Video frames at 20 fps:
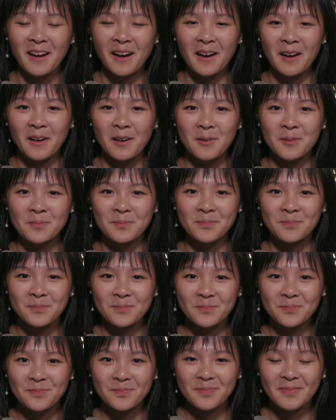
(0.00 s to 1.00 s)
Um,
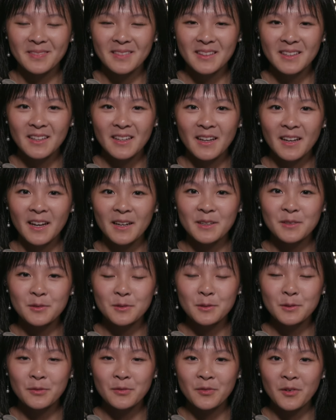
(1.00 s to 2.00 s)
I
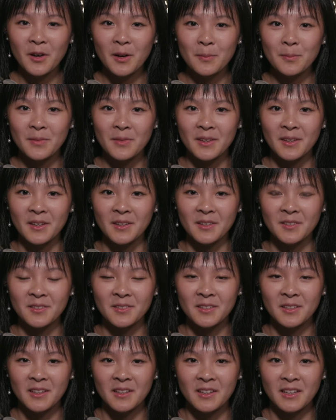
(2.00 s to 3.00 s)
drew from
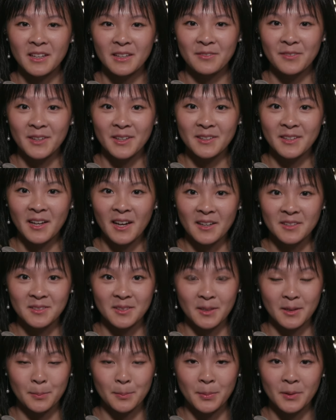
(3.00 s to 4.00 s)
this
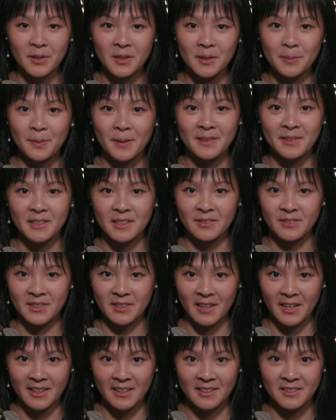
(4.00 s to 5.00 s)
fantastic book by
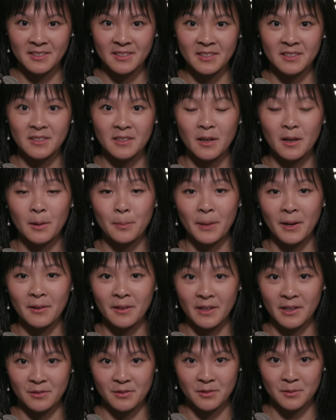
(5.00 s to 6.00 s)
David Cannadine
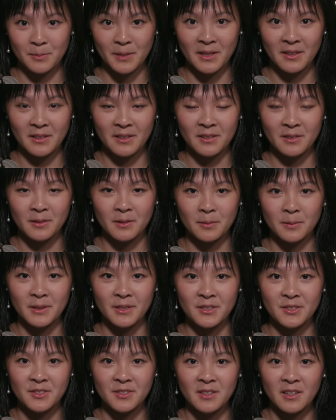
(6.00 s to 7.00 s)
about Andrew Mellon,
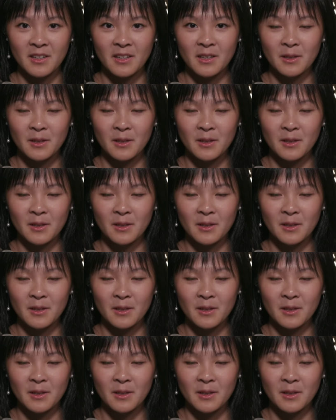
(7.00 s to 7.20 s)
which